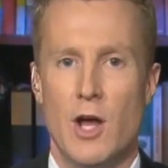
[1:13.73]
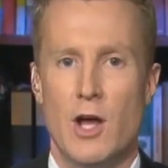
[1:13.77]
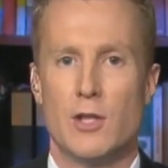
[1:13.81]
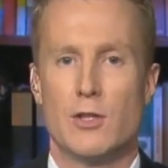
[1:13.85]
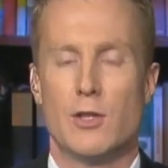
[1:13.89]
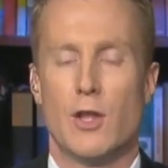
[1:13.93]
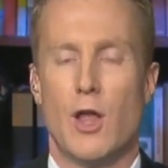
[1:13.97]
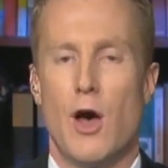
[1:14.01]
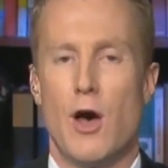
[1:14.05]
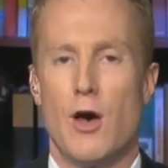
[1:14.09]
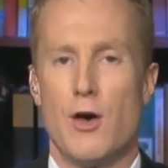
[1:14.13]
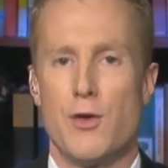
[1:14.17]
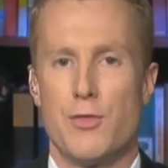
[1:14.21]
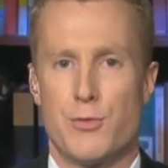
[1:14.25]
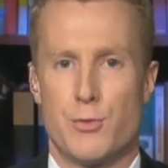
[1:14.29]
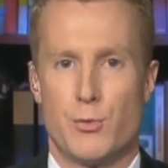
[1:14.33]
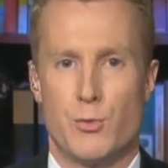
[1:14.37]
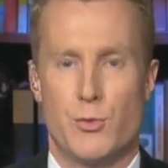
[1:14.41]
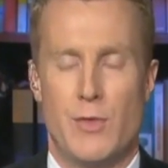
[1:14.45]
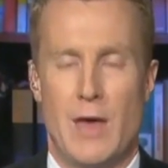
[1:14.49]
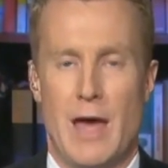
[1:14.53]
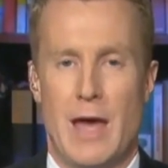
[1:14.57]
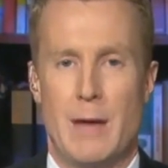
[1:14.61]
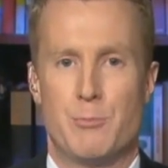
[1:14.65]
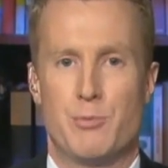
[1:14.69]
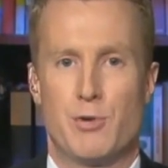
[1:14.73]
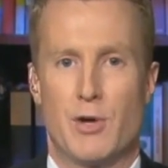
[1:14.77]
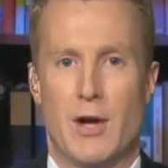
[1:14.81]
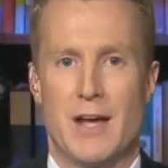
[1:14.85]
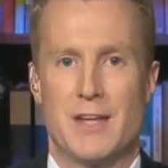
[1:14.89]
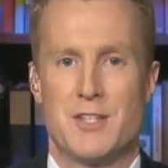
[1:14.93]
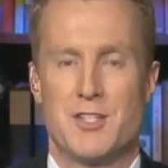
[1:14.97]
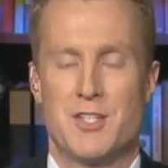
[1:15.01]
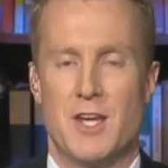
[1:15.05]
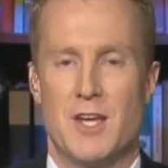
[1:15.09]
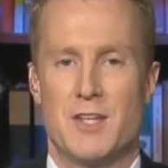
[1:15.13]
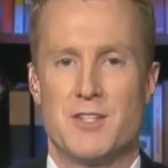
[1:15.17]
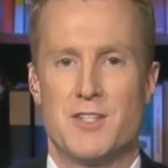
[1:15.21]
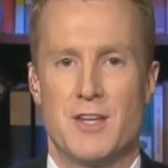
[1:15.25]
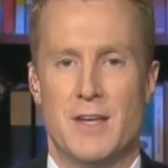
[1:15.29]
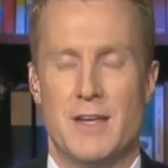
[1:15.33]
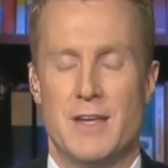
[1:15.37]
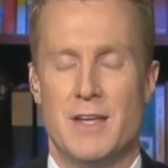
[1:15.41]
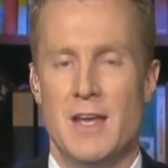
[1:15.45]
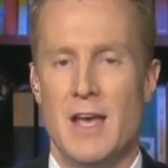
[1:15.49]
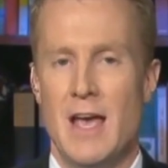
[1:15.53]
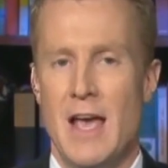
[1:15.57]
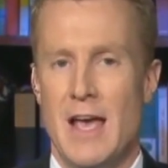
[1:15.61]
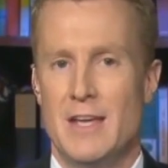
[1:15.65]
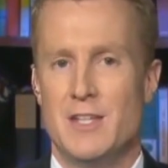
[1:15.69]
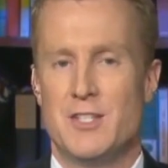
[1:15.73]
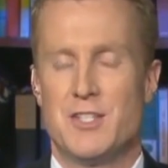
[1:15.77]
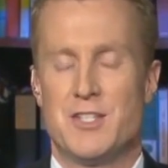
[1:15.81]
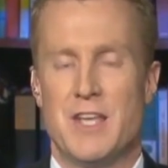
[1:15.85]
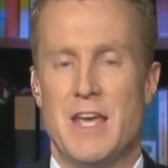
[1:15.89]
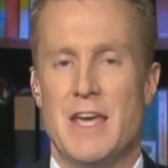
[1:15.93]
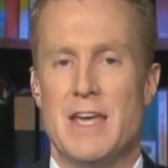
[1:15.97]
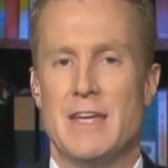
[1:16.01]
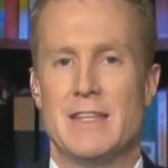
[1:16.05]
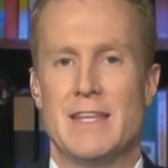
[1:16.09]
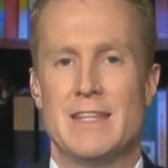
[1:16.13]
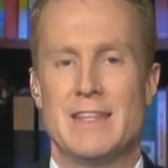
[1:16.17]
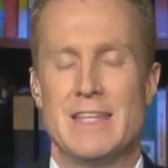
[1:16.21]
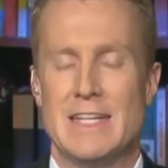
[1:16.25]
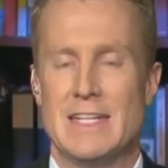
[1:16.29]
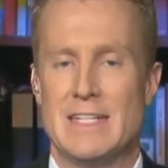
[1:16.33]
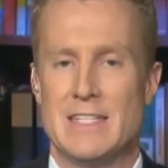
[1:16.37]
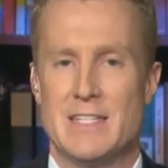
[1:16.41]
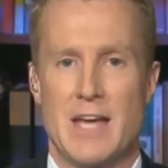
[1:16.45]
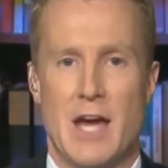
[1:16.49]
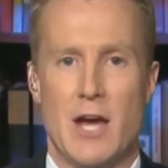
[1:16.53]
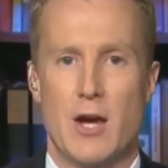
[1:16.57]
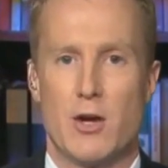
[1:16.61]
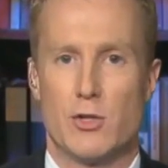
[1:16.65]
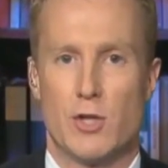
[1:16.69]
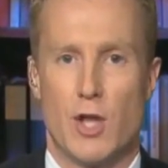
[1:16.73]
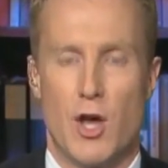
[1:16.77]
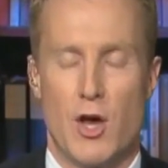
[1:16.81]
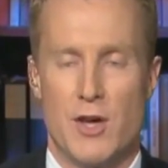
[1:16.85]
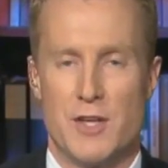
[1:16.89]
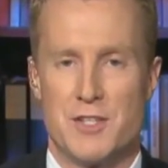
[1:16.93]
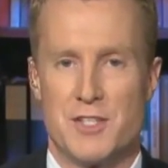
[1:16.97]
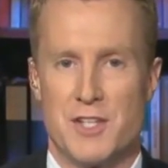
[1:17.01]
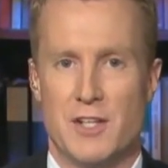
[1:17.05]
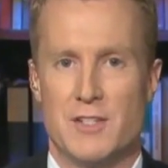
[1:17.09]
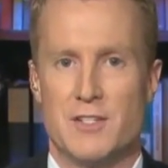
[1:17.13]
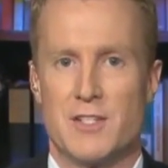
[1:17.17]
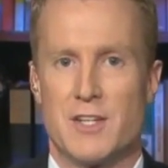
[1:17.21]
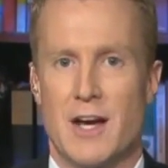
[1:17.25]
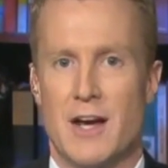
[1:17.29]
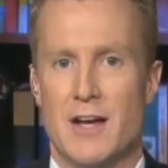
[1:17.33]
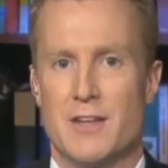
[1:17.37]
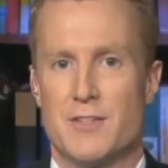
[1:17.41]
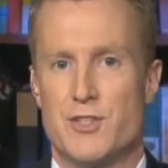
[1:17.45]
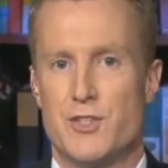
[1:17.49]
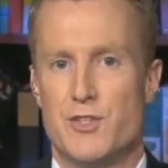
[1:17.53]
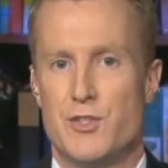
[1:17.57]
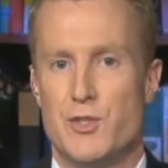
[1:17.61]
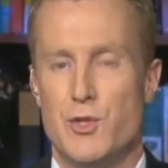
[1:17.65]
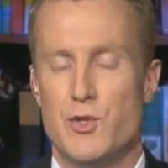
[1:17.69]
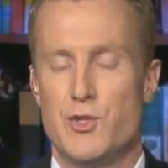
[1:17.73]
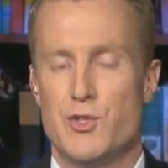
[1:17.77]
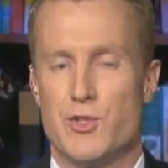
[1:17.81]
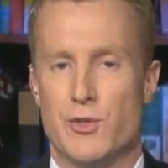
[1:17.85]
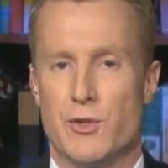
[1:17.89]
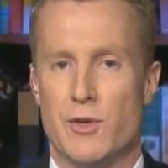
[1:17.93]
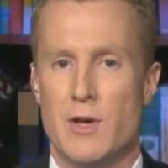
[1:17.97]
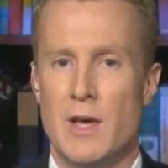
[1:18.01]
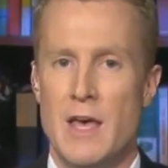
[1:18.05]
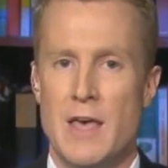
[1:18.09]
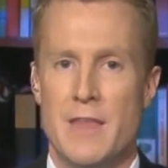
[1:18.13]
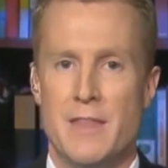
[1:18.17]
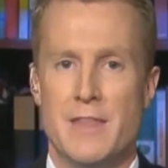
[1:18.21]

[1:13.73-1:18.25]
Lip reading: law through that process and is saying that the entire law is unconstitutional.